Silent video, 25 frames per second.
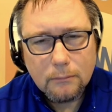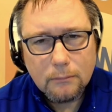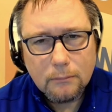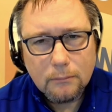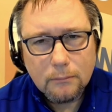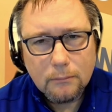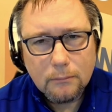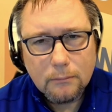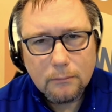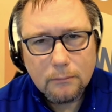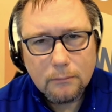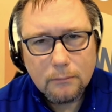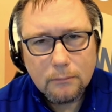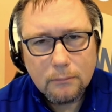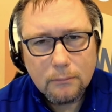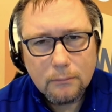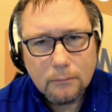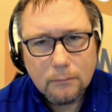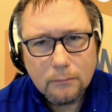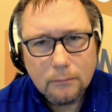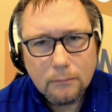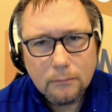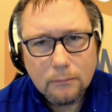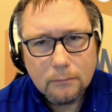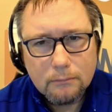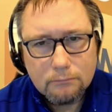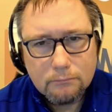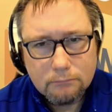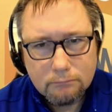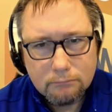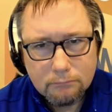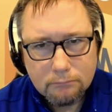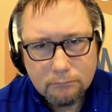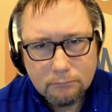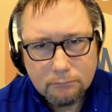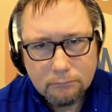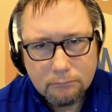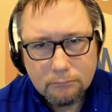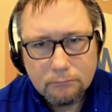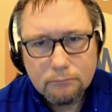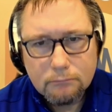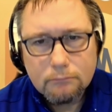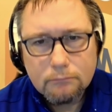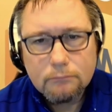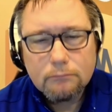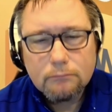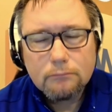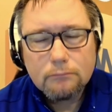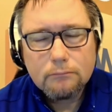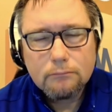
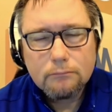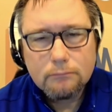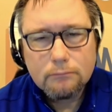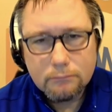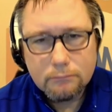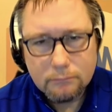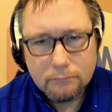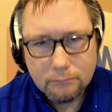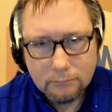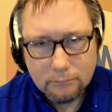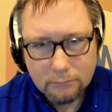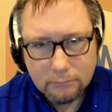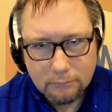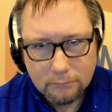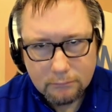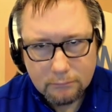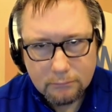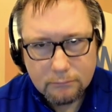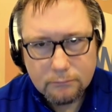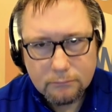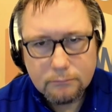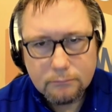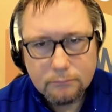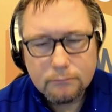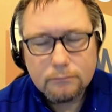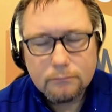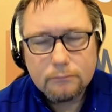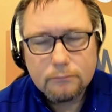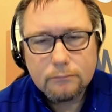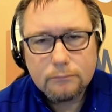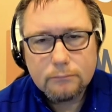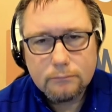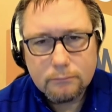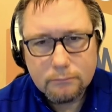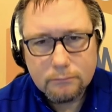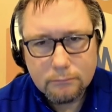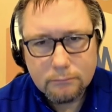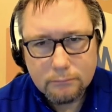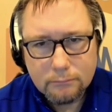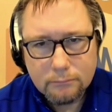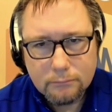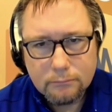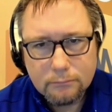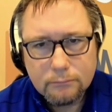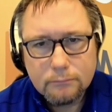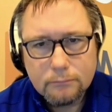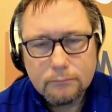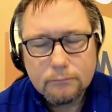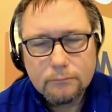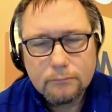
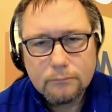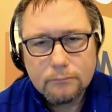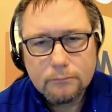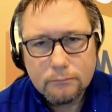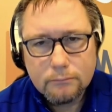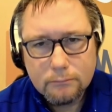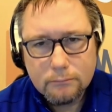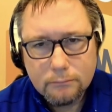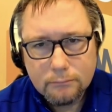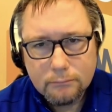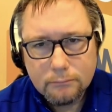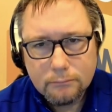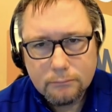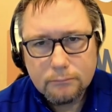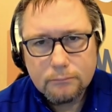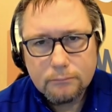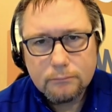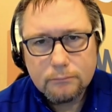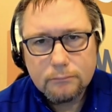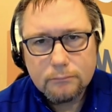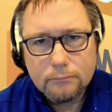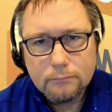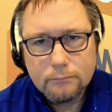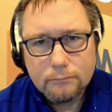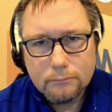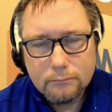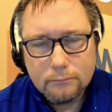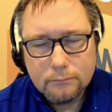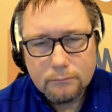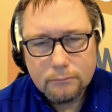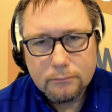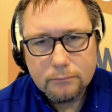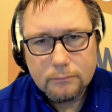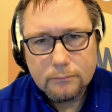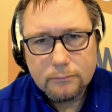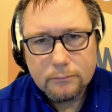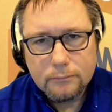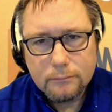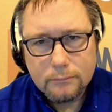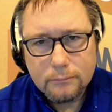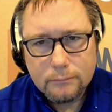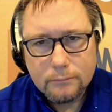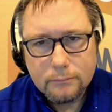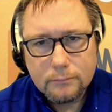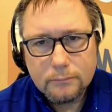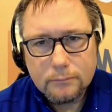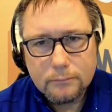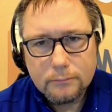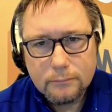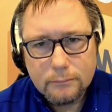
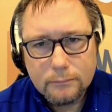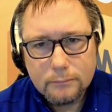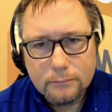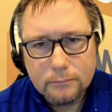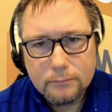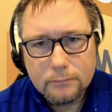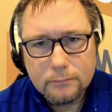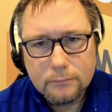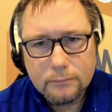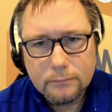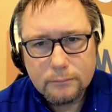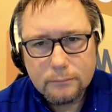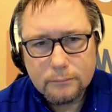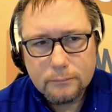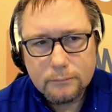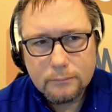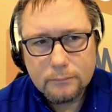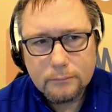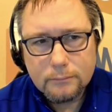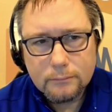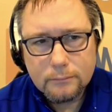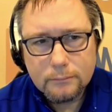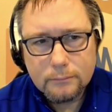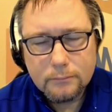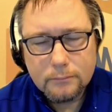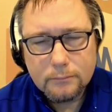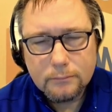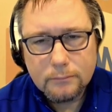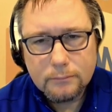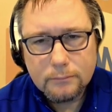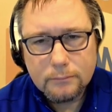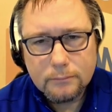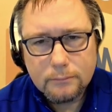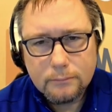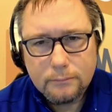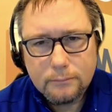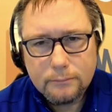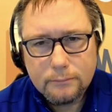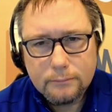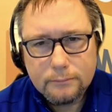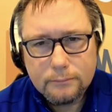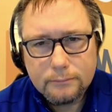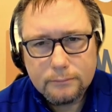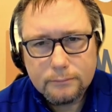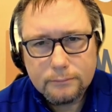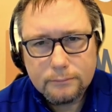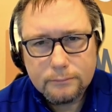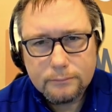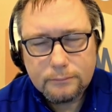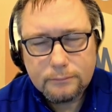This person isn't speaking.